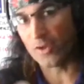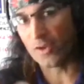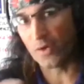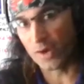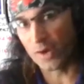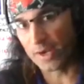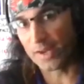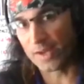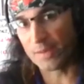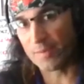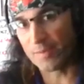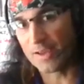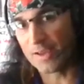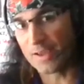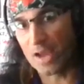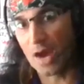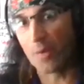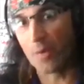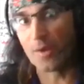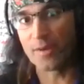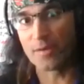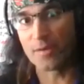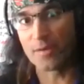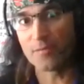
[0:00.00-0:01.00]
is where you're going to be
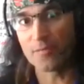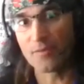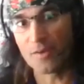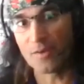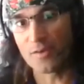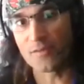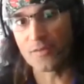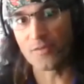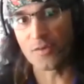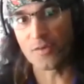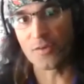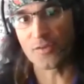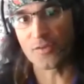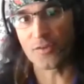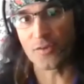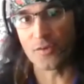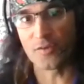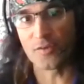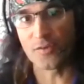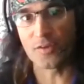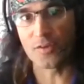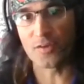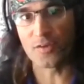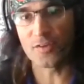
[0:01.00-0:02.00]
going very, very
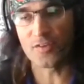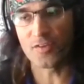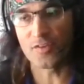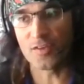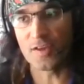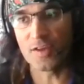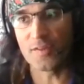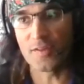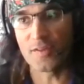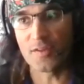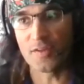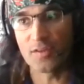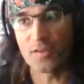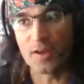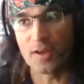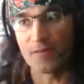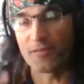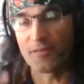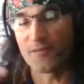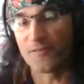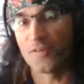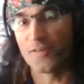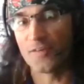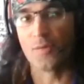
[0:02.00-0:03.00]
soon. You can see that you don't
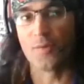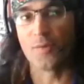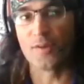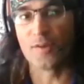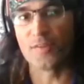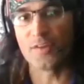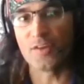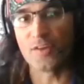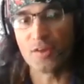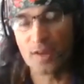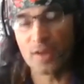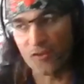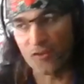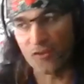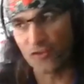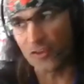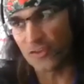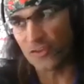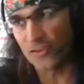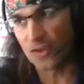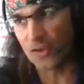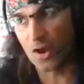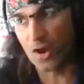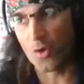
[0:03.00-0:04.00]
have to follow anything. You can
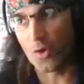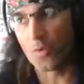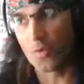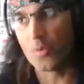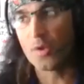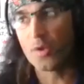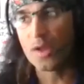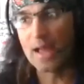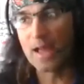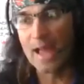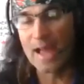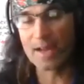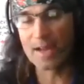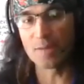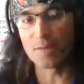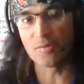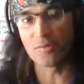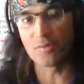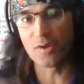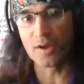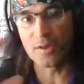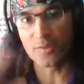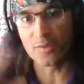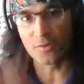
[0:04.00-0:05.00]
actually know how to
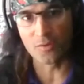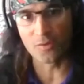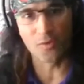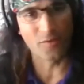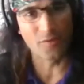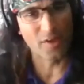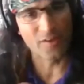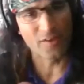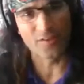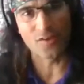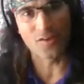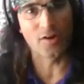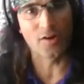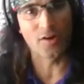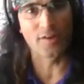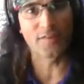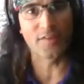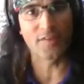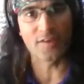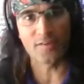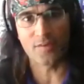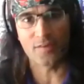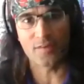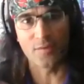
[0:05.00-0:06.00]
breathe and all those kind
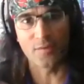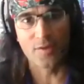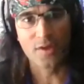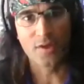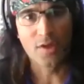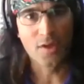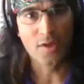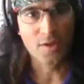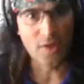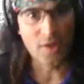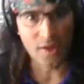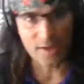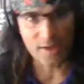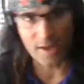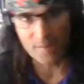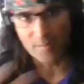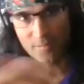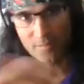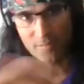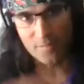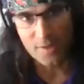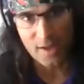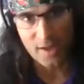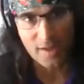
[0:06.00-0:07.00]
of things. Okay,
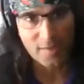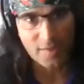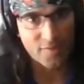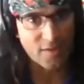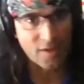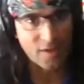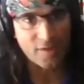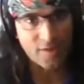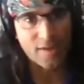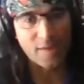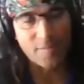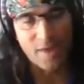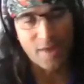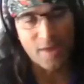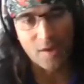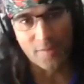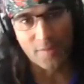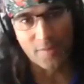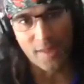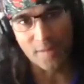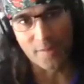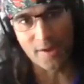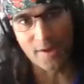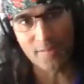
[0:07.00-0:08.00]
yeah. So keep going
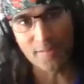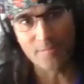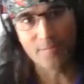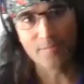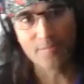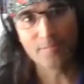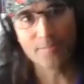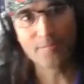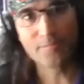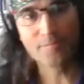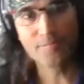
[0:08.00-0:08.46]
with that, mate.